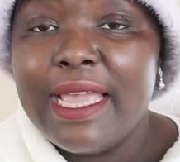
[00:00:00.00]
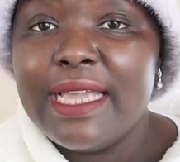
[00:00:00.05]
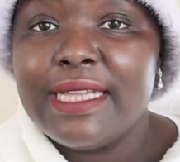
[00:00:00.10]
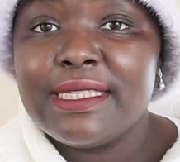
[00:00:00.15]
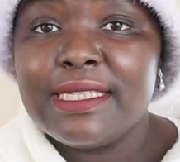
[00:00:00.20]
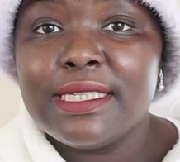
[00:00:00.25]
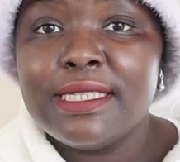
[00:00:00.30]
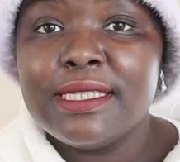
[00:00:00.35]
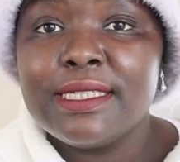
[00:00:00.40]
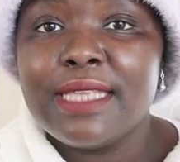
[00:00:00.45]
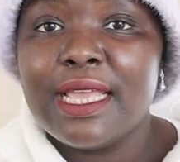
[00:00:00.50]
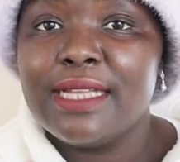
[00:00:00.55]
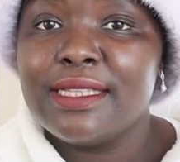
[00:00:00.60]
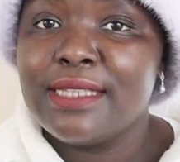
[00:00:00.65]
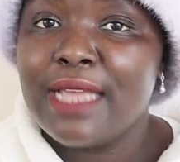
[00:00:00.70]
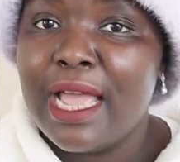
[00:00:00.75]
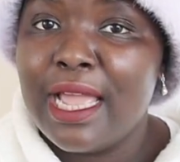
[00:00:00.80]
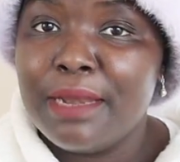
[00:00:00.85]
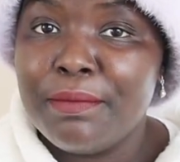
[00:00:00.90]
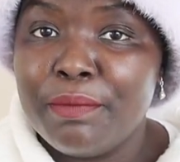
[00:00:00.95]
It is a
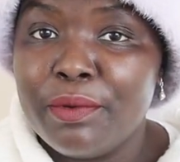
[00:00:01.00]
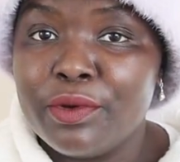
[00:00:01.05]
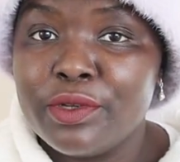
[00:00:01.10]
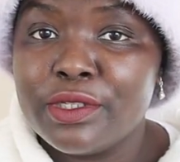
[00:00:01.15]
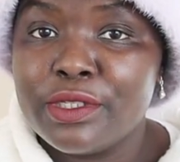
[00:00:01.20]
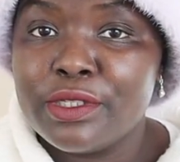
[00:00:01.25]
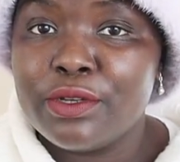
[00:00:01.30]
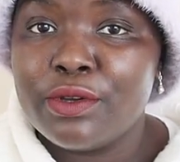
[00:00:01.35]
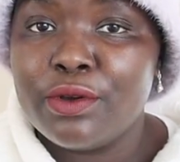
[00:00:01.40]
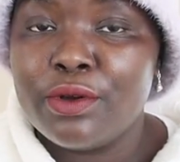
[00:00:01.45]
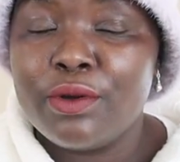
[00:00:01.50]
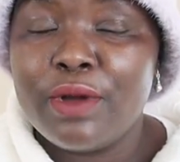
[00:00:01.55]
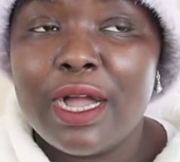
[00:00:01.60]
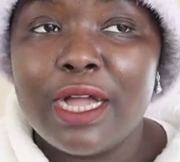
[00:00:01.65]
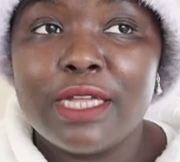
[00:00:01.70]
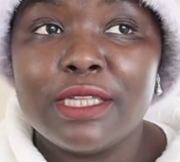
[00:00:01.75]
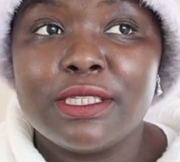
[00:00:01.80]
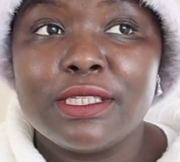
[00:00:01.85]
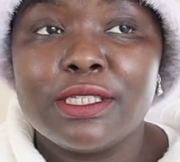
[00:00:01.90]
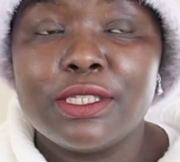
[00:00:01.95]
tiny bookstore,
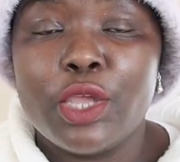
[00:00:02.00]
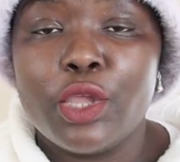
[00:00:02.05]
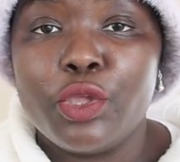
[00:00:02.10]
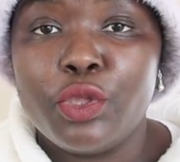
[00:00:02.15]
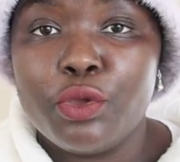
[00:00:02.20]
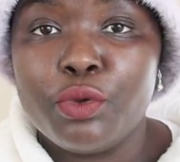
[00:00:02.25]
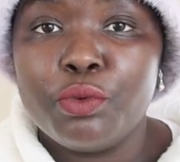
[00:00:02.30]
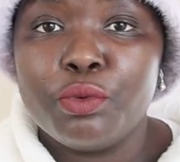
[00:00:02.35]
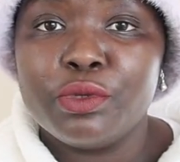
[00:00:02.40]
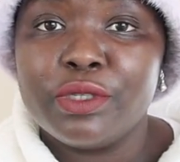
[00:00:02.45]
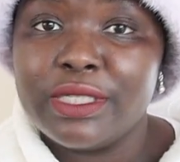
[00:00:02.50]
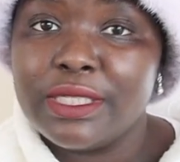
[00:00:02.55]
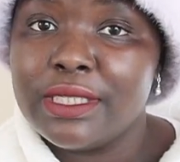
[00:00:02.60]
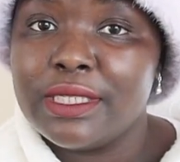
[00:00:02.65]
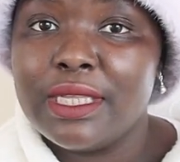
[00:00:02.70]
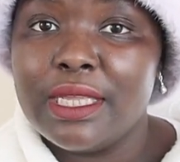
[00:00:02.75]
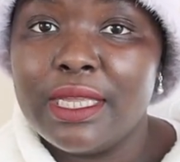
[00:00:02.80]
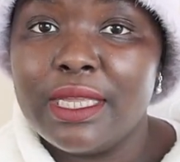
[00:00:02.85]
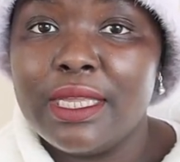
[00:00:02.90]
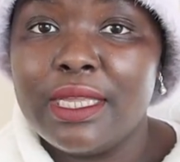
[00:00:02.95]
as you would
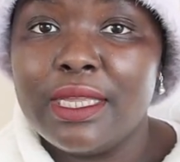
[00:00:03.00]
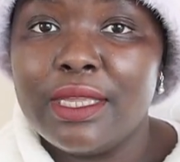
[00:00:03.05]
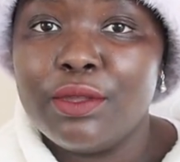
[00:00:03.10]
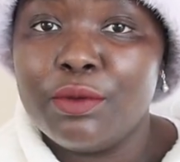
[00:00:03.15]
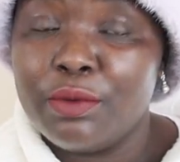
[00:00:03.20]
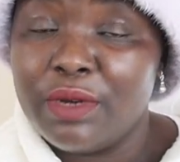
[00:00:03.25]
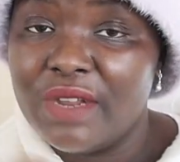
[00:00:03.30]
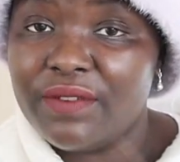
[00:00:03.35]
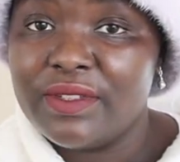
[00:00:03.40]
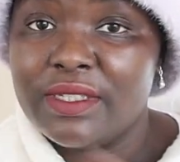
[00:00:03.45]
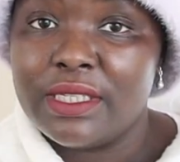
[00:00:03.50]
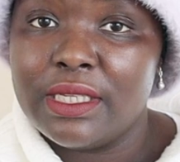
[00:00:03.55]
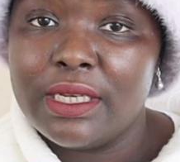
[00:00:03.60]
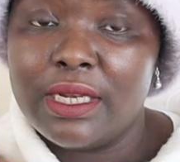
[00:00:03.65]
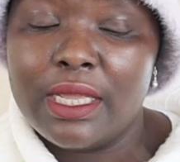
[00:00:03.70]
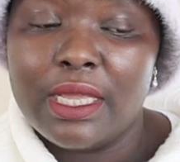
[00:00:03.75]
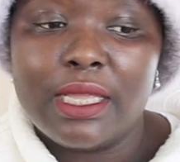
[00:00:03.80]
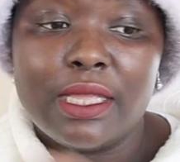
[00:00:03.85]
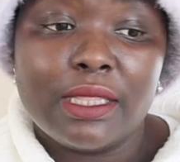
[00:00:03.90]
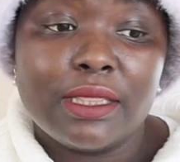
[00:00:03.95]
see, you would have
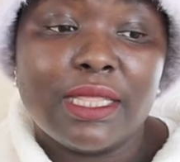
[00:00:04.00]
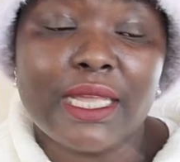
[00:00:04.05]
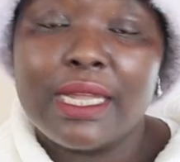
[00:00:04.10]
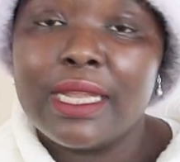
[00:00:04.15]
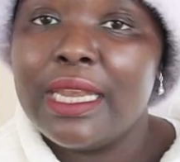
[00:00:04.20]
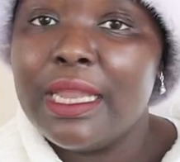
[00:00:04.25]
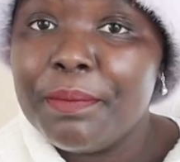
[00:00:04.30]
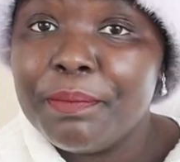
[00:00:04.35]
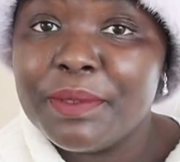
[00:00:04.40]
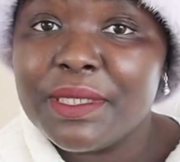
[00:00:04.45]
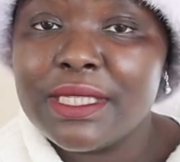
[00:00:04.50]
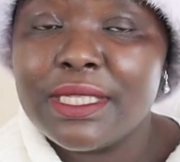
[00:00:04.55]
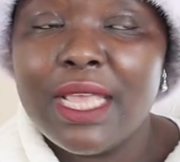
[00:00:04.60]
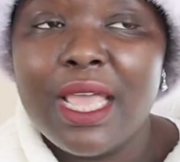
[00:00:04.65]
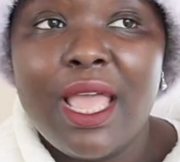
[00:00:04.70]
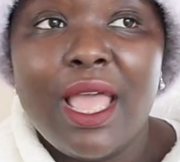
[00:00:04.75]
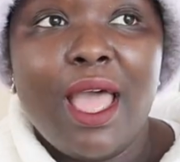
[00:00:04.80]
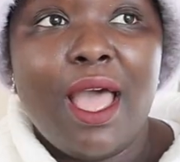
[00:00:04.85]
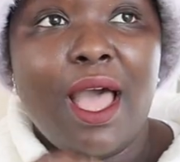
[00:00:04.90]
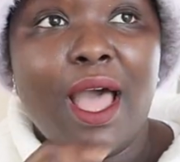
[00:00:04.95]
seen in the clips,
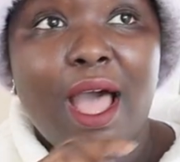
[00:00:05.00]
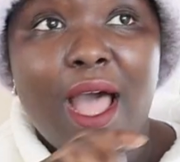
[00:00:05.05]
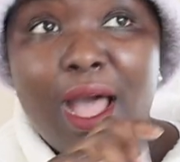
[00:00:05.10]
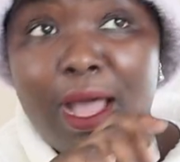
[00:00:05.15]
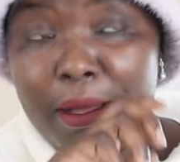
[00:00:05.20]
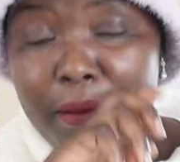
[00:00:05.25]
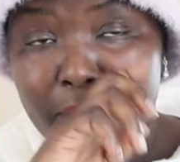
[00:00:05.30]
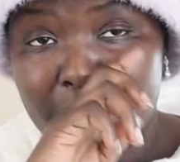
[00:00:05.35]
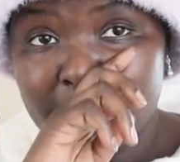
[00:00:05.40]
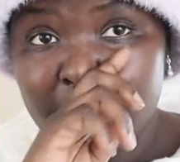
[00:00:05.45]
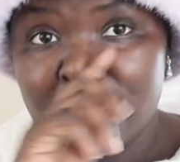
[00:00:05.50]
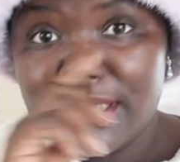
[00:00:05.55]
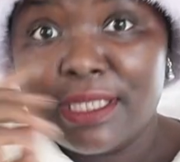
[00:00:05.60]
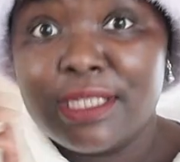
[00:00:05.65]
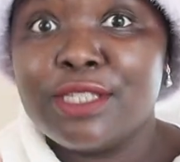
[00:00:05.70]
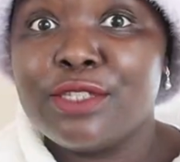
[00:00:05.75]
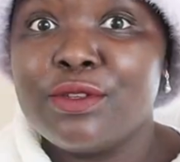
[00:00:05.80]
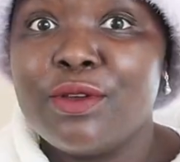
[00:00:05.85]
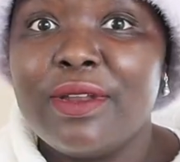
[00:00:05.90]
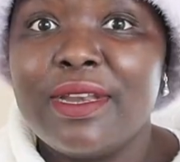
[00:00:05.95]
but it
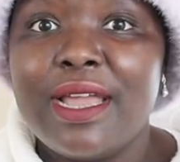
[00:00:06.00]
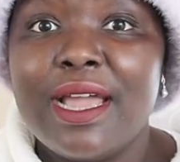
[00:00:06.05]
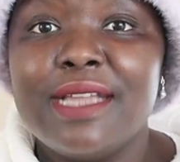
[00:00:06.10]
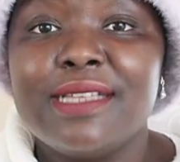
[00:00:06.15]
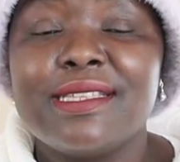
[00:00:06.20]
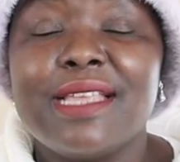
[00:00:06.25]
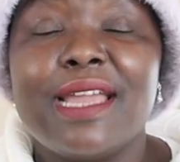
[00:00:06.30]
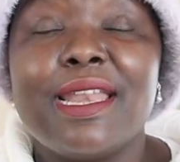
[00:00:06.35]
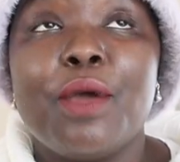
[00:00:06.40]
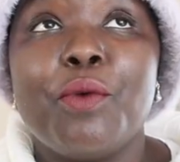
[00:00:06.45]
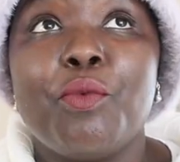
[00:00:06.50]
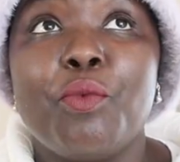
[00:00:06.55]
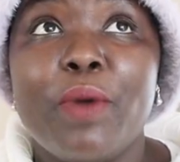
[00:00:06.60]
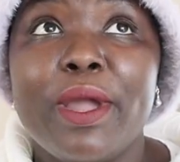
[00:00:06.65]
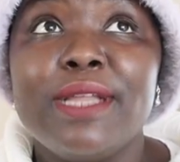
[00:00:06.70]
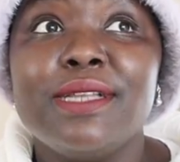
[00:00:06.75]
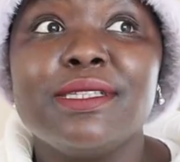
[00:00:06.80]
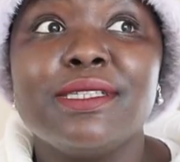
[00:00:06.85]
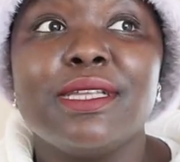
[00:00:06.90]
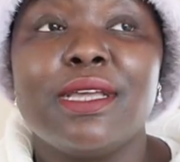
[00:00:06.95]
is so nice. And I
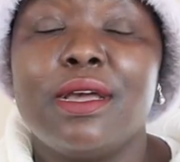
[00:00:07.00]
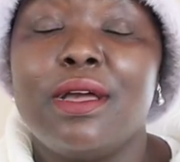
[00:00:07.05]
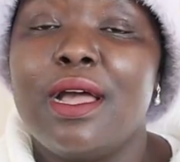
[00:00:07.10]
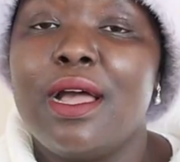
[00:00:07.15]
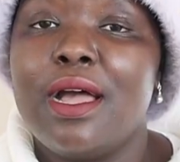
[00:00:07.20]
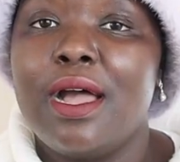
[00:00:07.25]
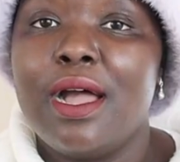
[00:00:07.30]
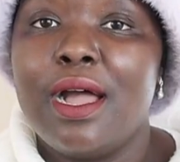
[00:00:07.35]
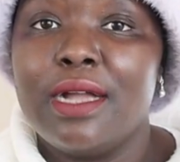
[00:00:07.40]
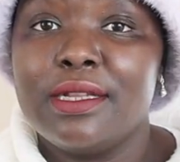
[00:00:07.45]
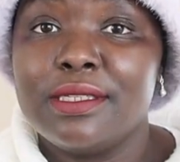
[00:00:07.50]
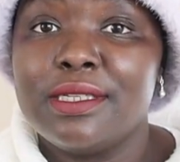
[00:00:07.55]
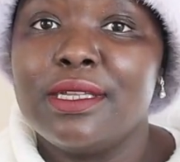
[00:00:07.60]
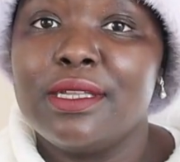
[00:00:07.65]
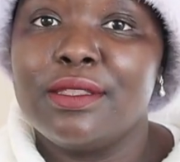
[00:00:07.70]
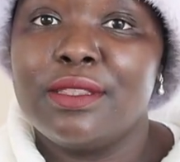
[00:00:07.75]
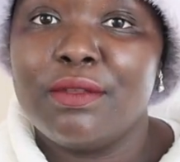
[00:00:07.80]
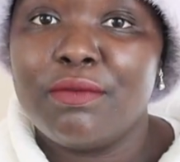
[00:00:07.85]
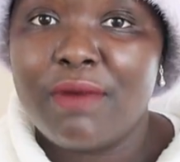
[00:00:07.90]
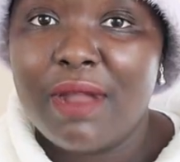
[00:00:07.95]
went at
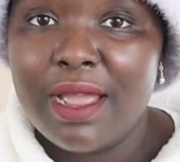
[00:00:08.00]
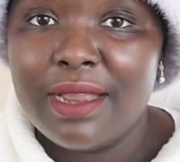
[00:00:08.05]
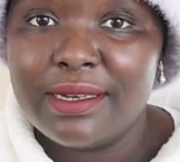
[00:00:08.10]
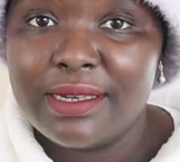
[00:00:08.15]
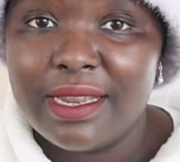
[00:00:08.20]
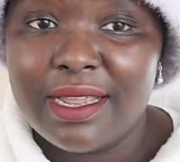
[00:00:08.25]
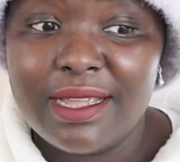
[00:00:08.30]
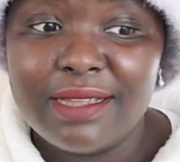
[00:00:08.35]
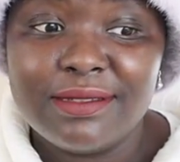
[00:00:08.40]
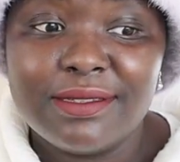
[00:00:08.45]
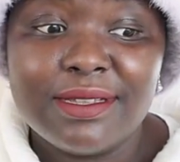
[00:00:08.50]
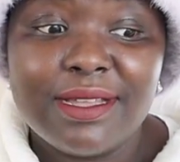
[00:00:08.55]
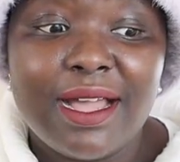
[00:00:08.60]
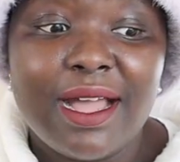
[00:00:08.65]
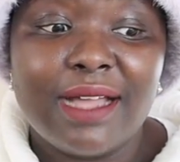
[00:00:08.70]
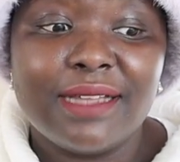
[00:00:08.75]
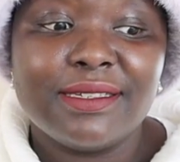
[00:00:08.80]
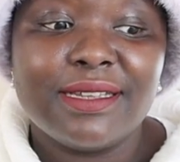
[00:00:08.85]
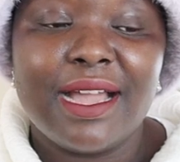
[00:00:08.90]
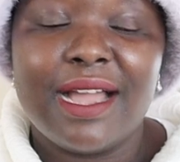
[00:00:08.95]
the right day
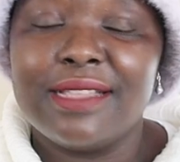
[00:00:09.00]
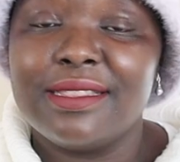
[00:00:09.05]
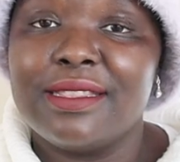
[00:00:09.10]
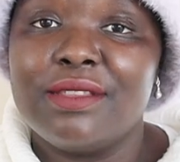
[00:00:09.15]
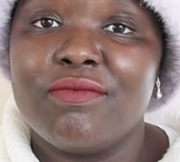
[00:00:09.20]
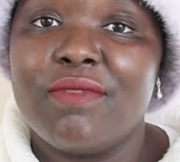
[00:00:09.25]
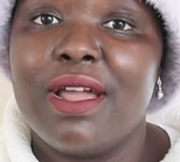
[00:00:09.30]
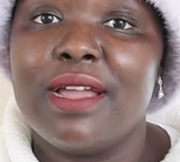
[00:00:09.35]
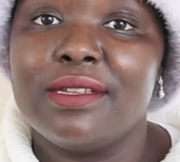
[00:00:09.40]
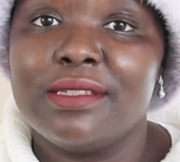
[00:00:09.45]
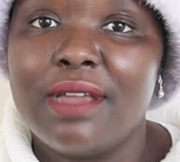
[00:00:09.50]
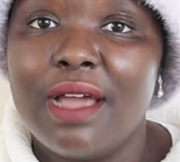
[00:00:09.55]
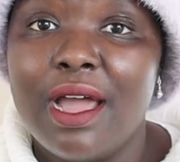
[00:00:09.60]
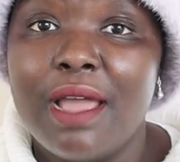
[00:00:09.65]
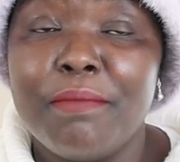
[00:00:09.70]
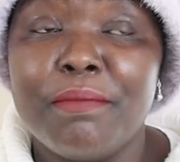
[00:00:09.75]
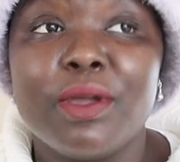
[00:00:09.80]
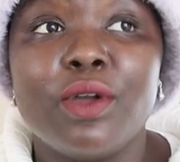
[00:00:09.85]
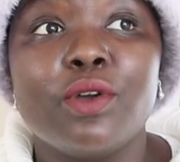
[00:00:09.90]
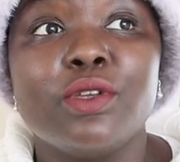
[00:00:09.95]
and at the right
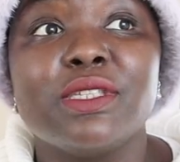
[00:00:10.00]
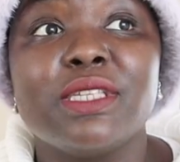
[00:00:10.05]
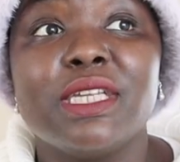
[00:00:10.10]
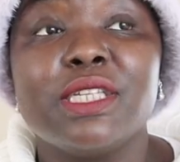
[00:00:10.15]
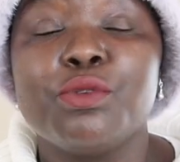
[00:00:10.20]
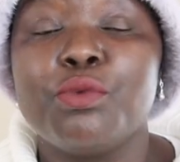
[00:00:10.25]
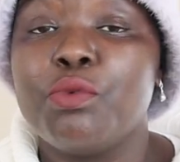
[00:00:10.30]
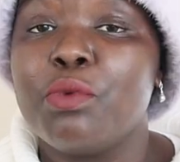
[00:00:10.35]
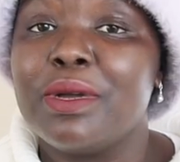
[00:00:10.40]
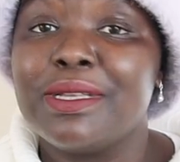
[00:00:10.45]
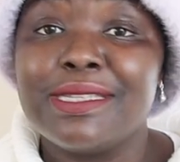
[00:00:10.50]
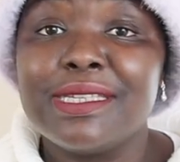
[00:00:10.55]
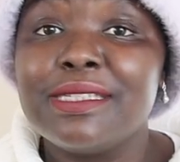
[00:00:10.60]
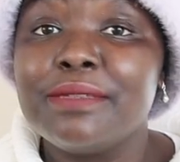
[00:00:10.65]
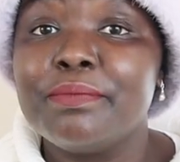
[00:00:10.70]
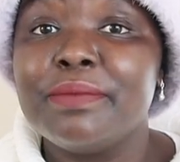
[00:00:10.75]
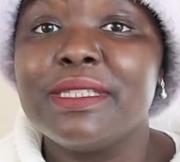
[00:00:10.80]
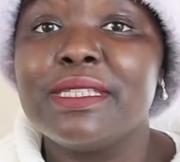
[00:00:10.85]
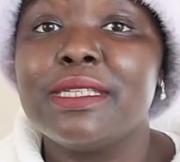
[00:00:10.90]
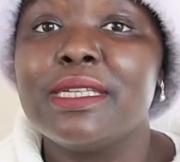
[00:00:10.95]
time because it
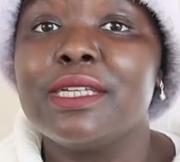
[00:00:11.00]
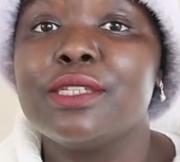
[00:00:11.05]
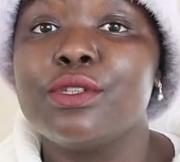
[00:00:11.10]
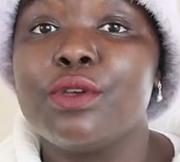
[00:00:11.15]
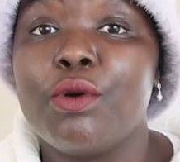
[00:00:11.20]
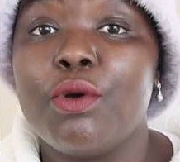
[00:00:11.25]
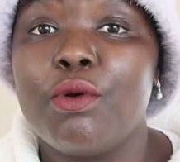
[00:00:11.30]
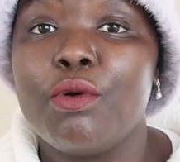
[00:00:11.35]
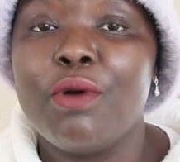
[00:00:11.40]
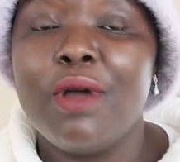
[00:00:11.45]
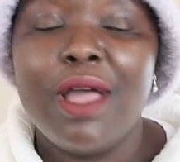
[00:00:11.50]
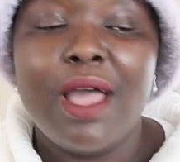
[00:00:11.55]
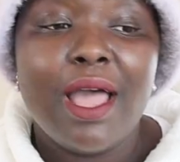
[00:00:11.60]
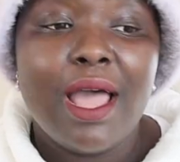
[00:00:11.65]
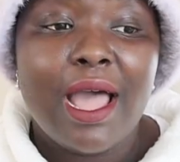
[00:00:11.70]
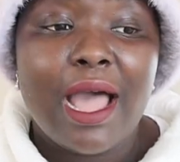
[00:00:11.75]
wasn't busy at all.